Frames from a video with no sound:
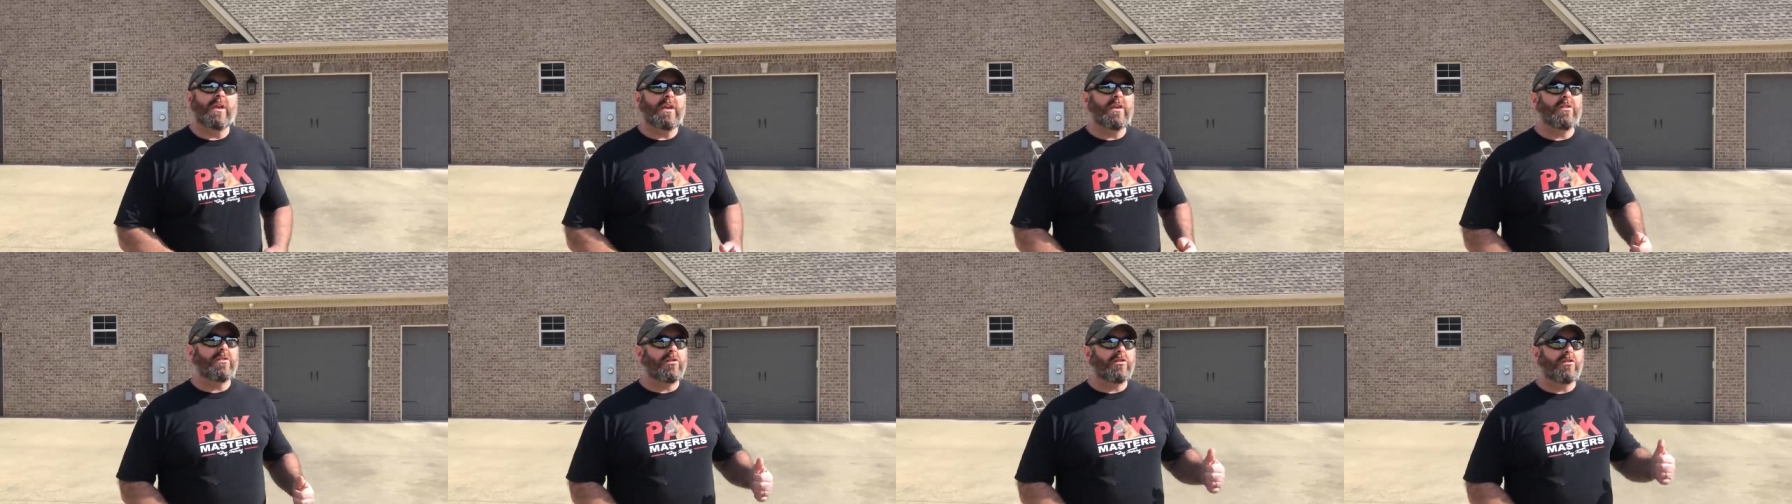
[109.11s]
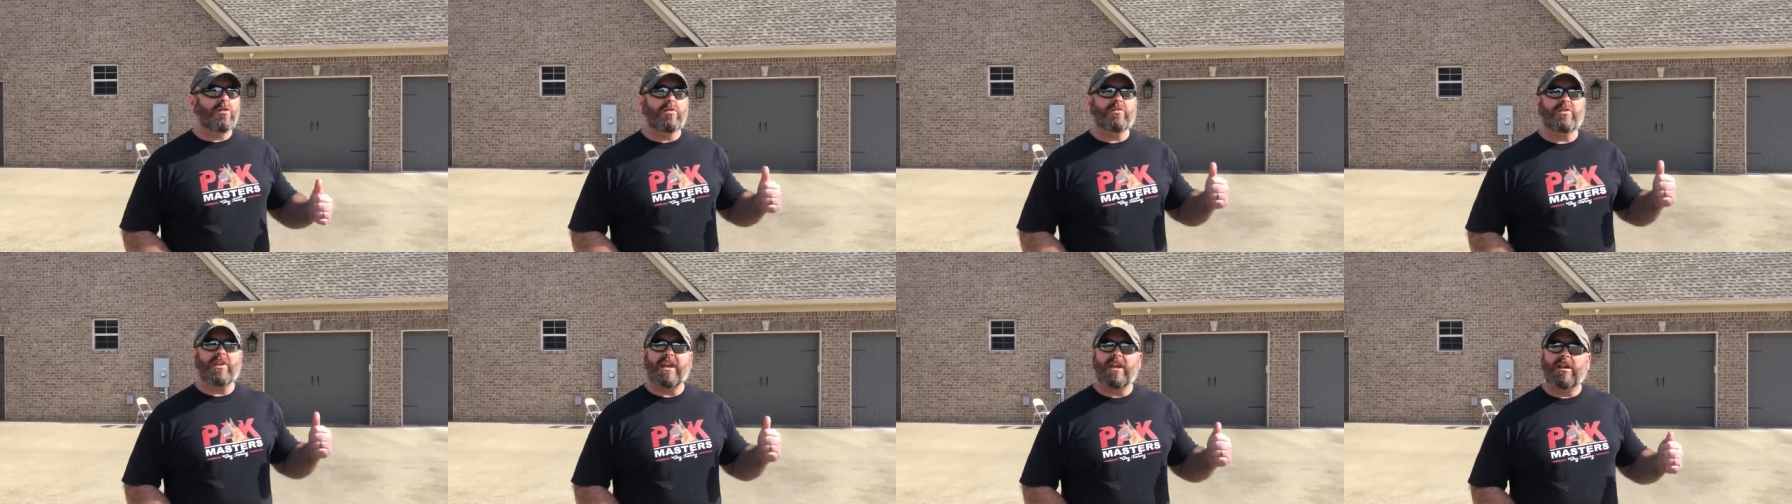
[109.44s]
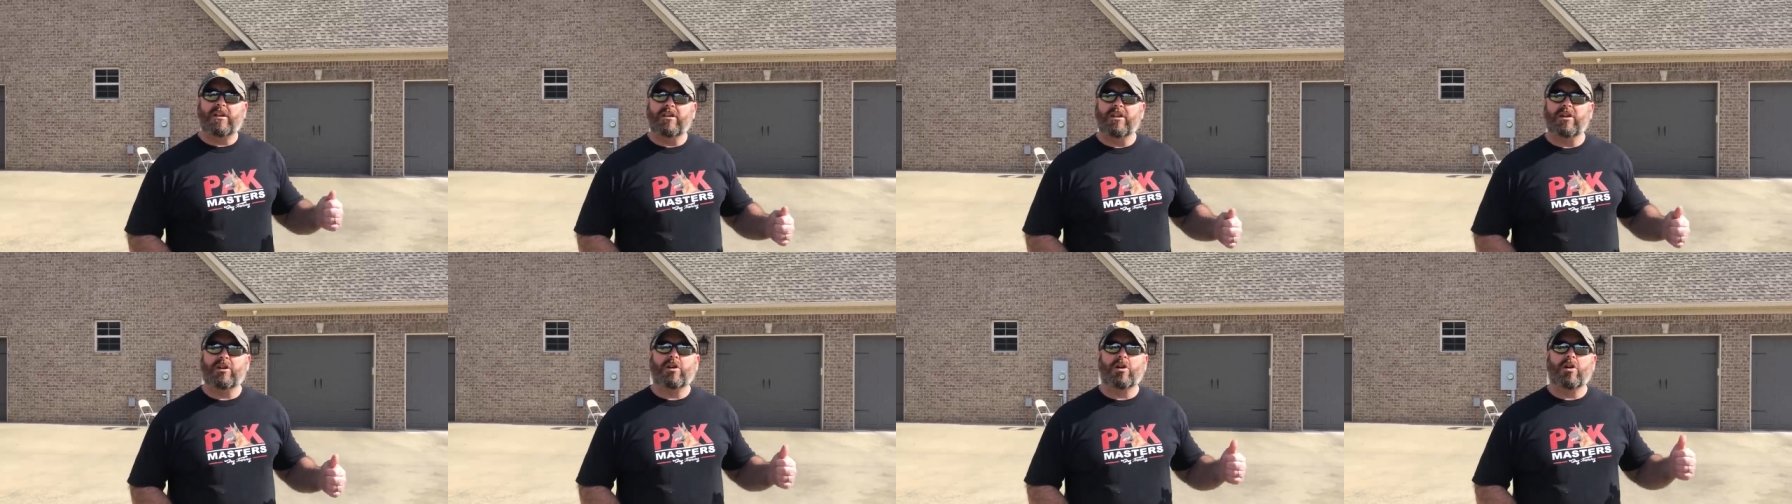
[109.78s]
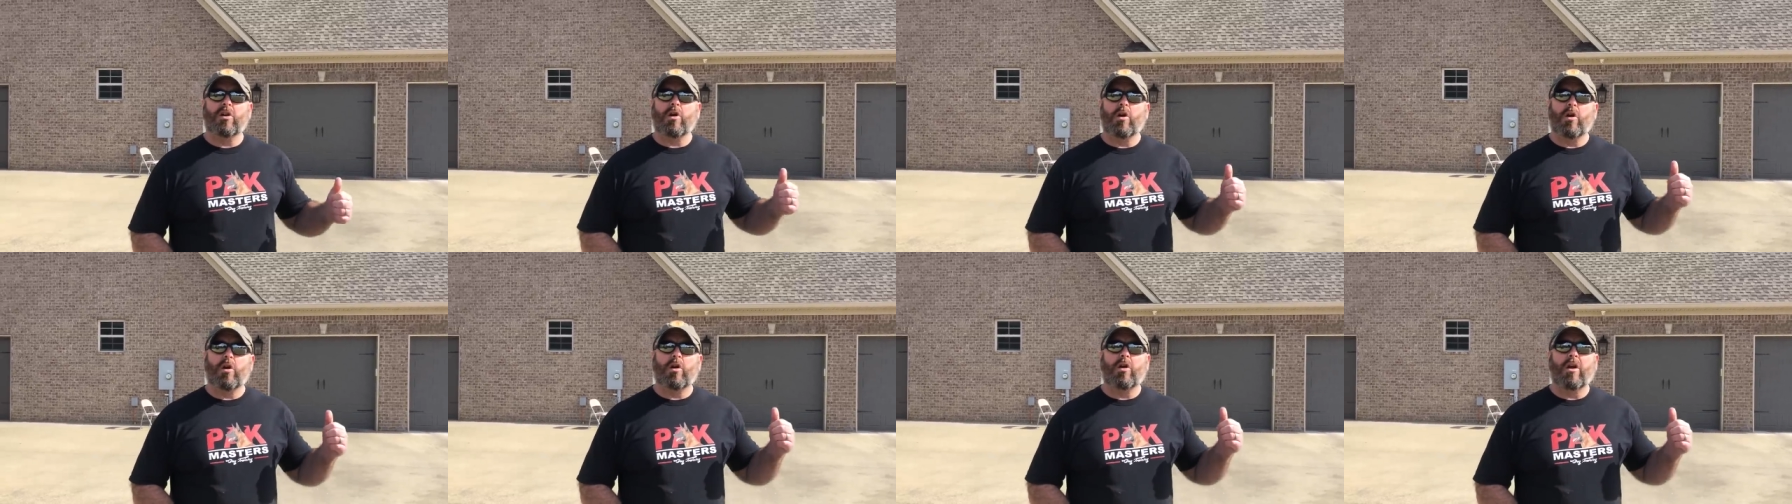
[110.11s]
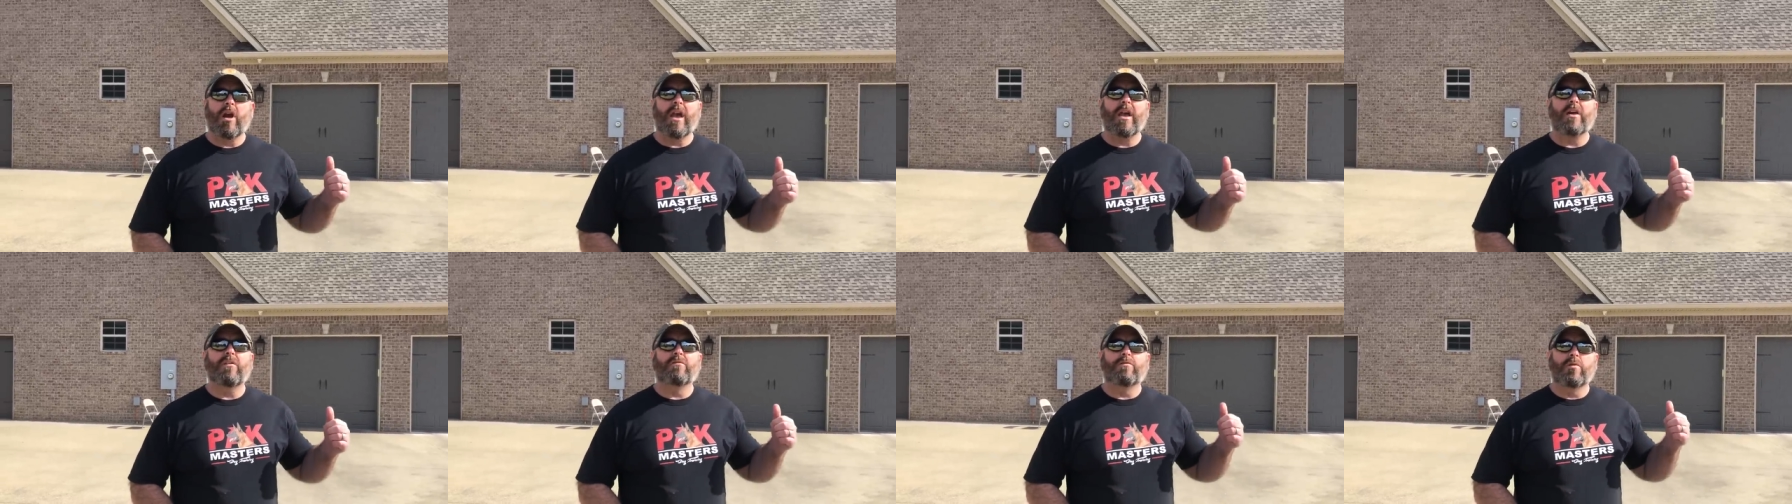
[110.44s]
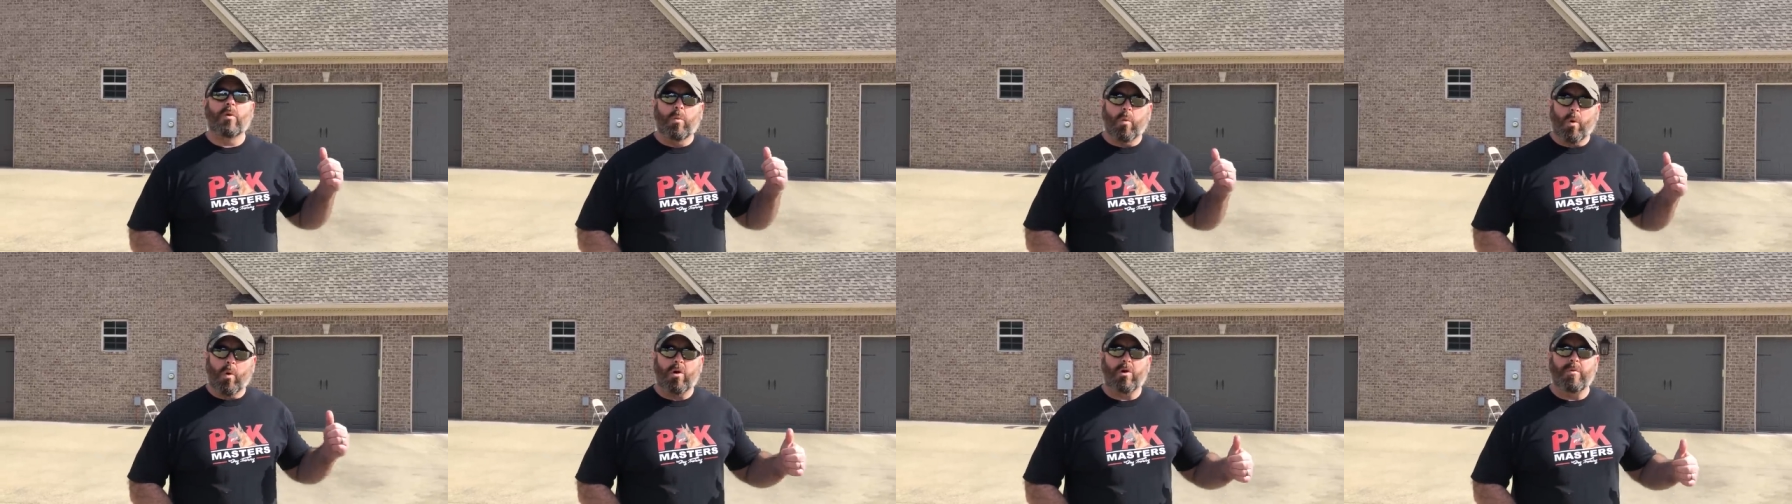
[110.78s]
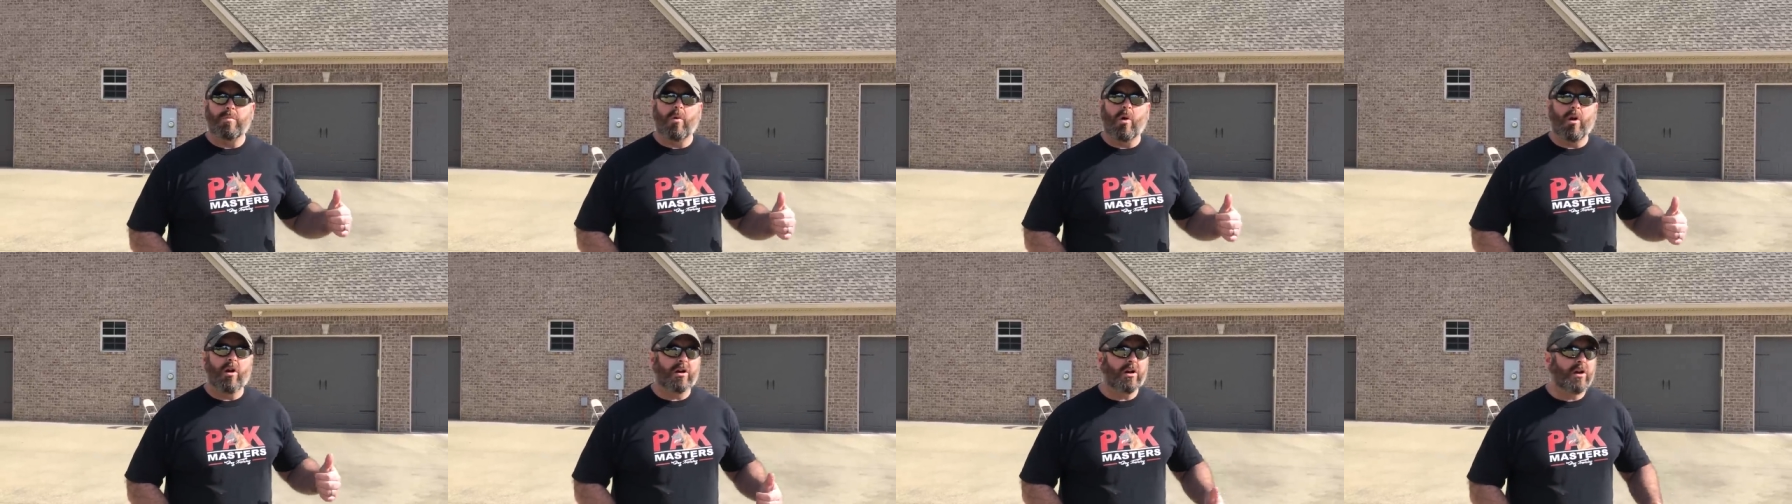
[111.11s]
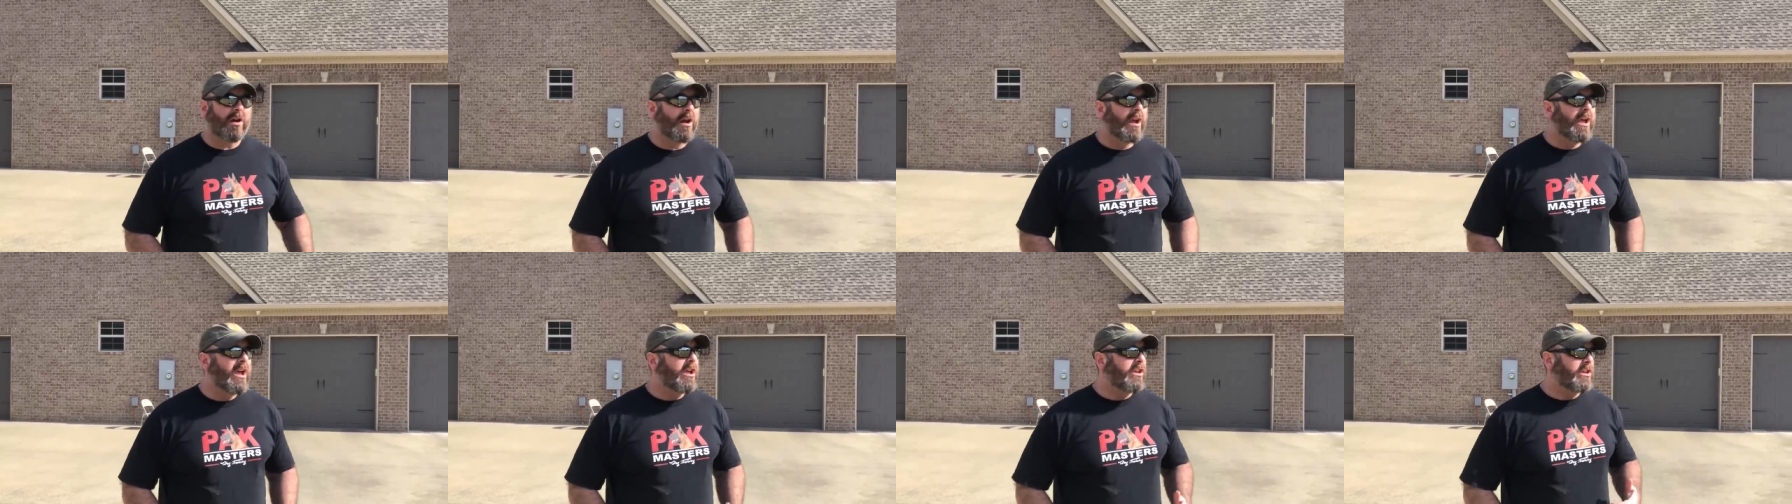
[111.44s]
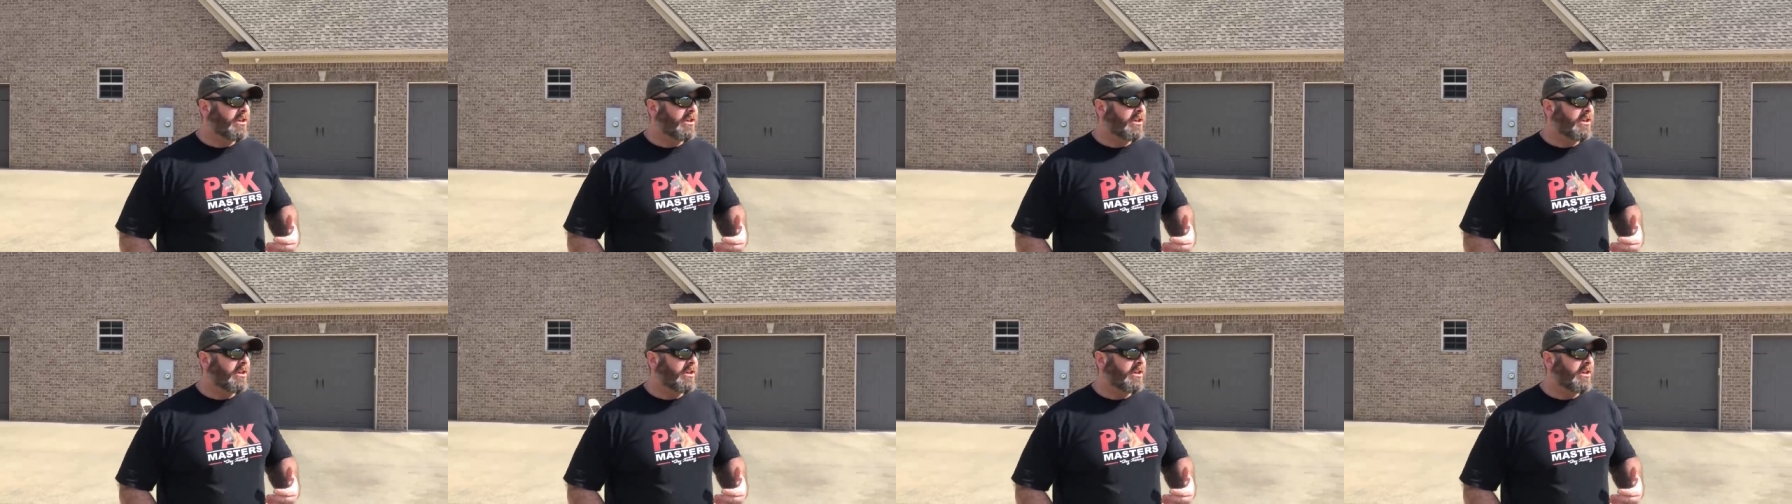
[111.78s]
either use a clicker or a reward marker.